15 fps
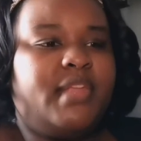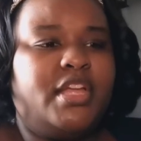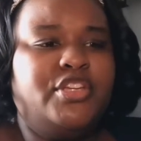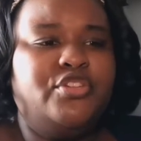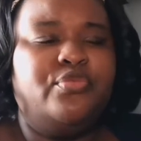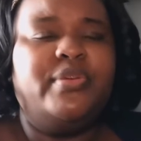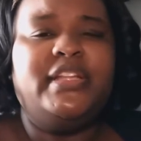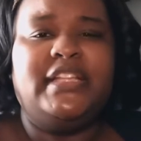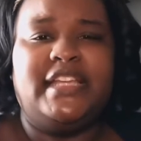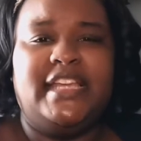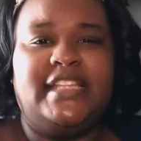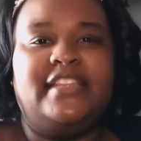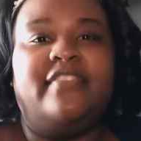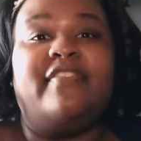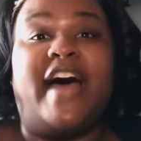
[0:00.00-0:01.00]
You really
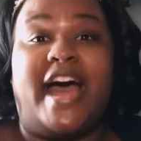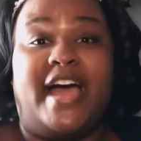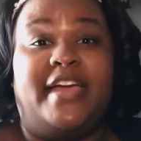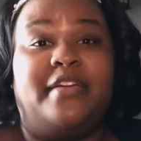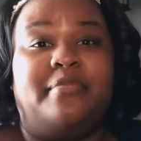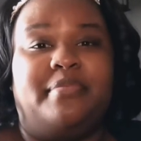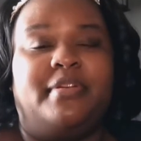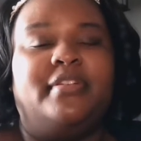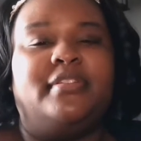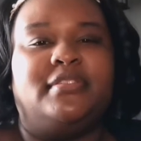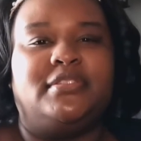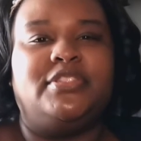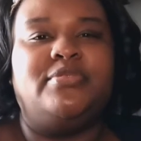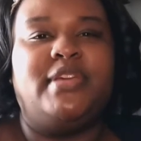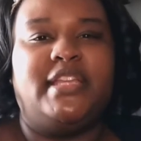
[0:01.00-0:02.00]
get the vibe,
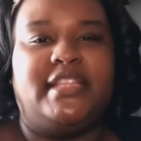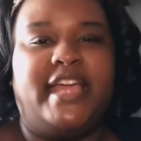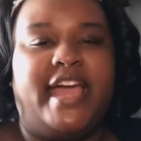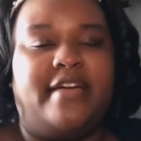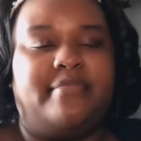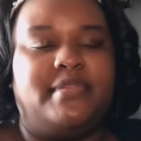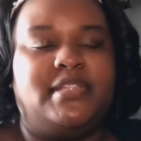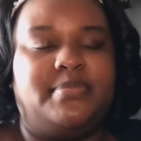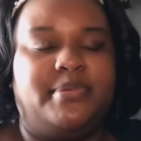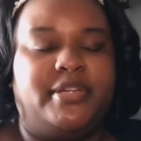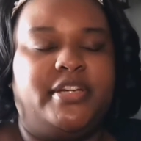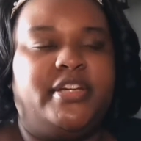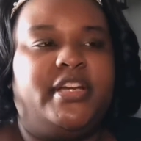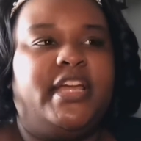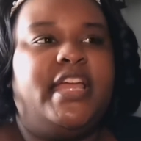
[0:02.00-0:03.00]
you get the
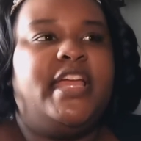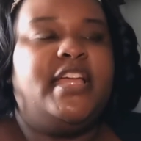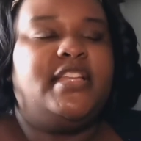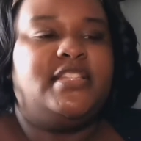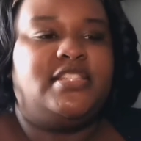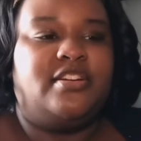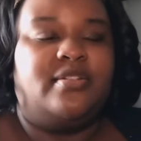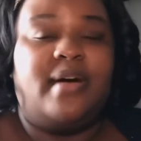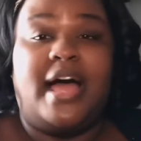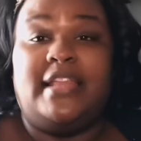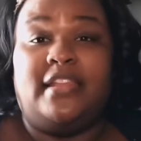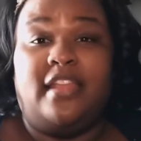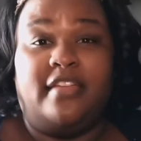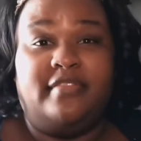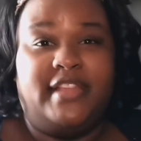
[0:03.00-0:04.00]
atmosphere. So I
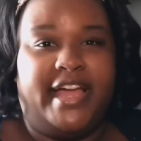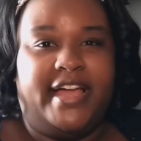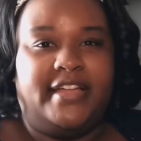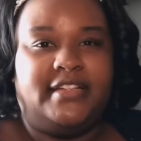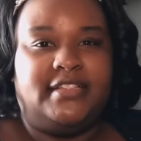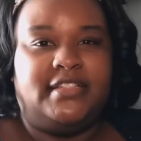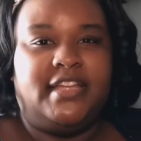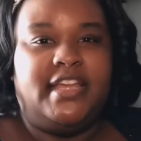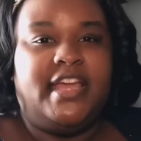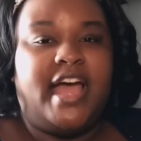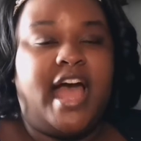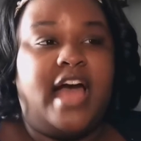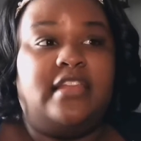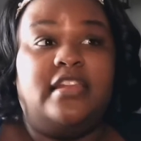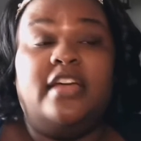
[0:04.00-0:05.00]
love that.
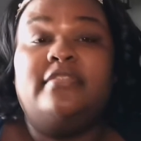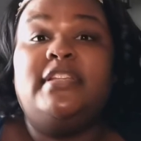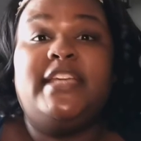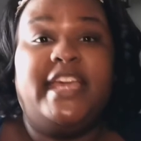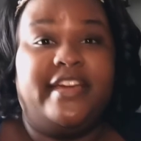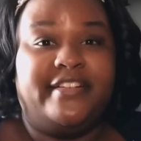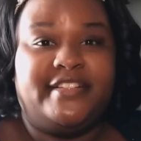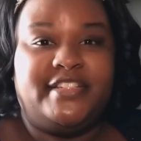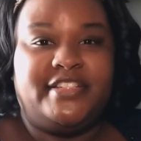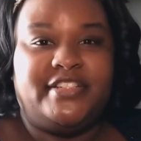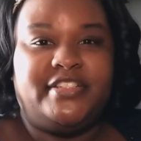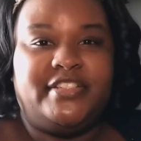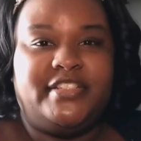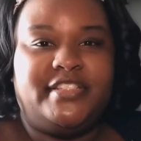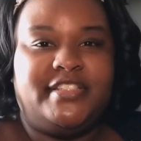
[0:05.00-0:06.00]
I love the
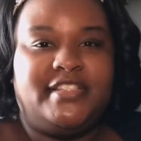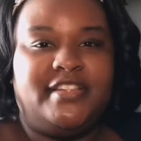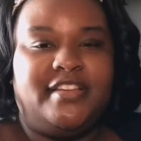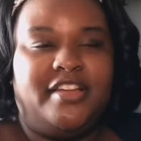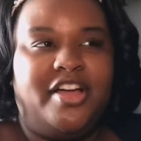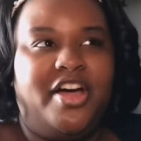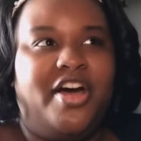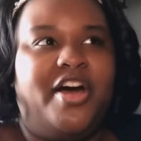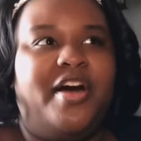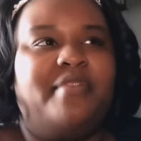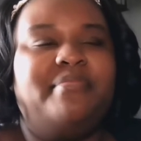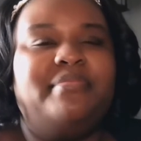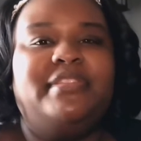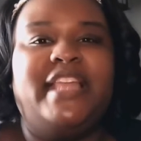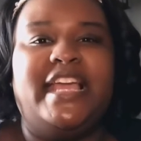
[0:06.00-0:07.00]
characters.
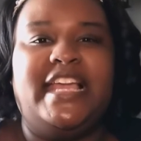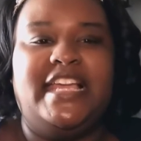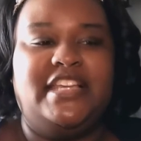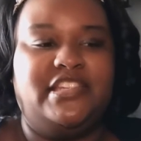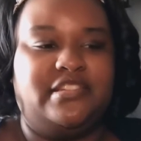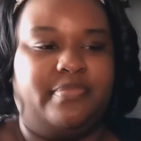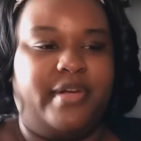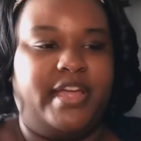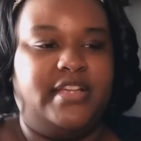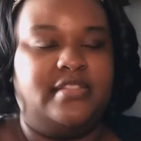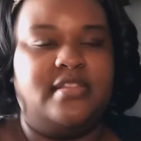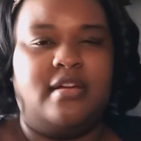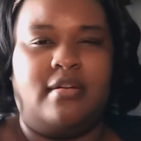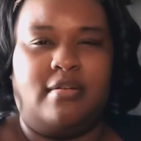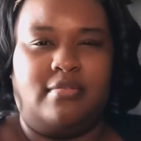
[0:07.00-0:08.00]
They each
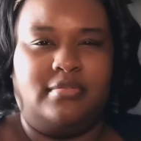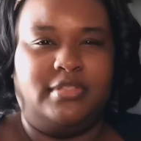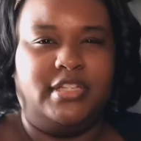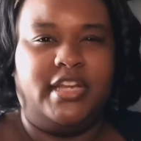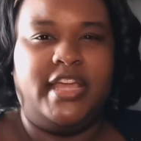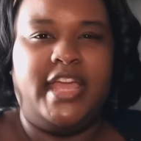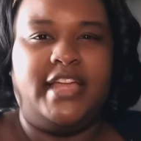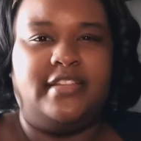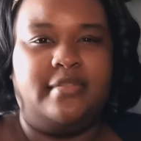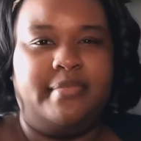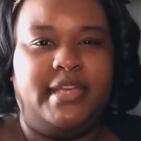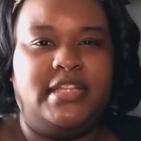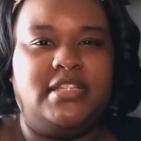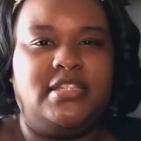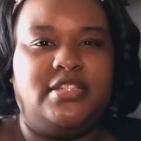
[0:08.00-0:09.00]
bring their own little
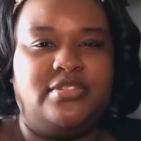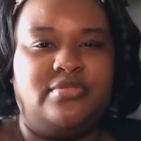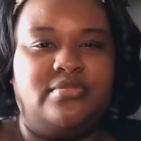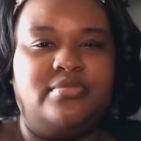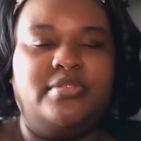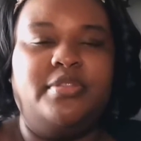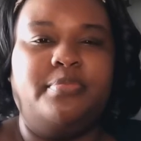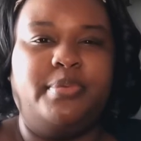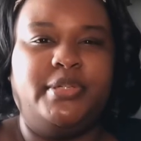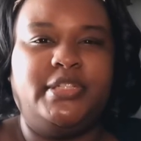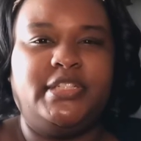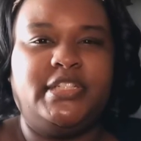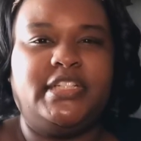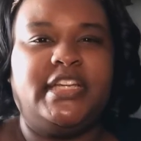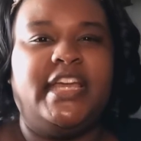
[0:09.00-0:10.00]
element to the
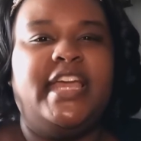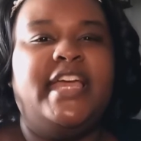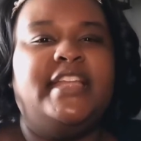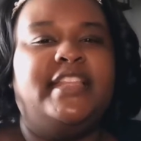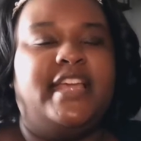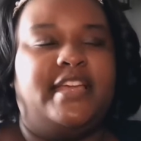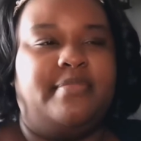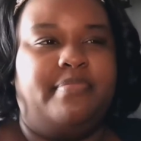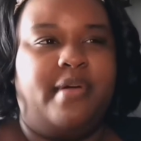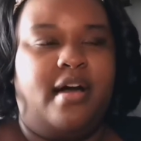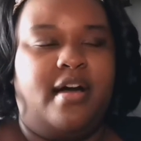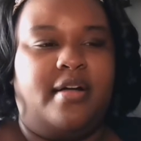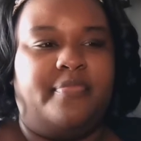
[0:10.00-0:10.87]
book. They